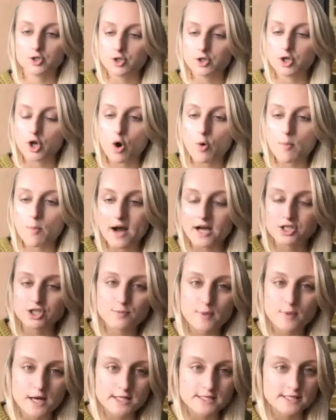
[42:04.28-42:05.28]
know much
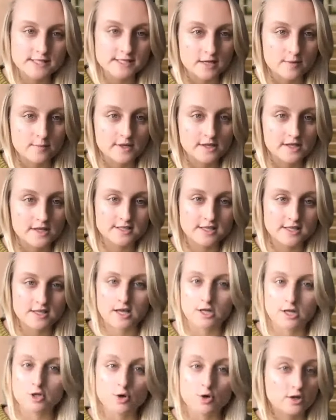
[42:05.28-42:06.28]
about sustainability.
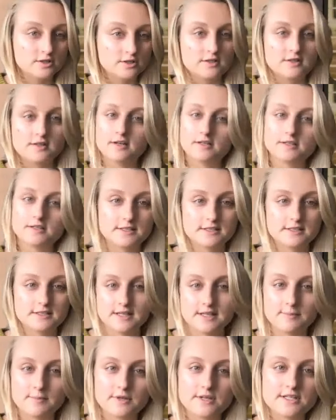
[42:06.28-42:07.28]
They're not in the
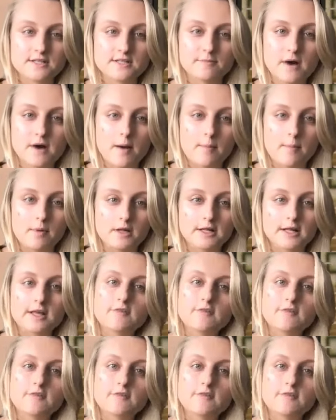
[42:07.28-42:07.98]
sustainability bubble.